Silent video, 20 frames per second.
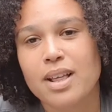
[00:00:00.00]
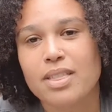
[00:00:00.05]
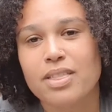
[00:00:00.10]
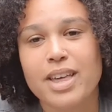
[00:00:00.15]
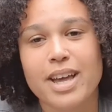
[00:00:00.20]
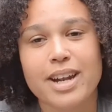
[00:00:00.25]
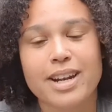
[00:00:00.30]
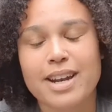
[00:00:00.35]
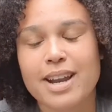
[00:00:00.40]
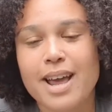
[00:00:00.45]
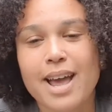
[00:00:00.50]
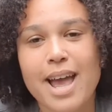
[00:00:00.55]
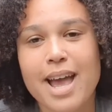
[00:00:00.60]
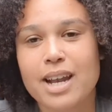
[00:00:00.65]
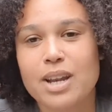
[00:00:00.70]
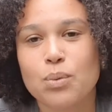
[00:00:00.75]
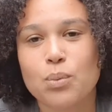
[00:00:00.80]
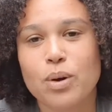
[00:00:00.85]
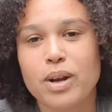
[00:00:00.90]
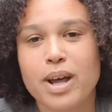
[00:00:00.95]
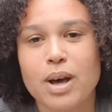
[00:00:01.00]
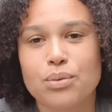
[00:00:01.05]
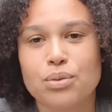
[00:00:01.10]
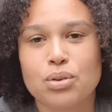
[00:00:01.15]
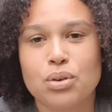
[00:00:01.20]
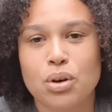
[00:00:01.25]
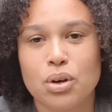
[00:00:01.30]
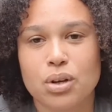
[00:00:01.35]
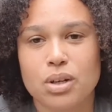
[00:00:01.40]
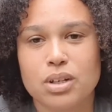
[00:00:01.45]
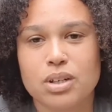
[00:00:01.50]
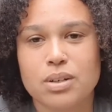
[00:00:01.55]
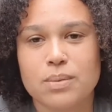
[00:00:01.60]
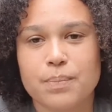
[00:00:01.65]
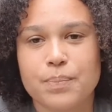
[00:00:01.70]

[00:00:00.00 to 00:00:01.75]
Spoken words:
than anyone else could.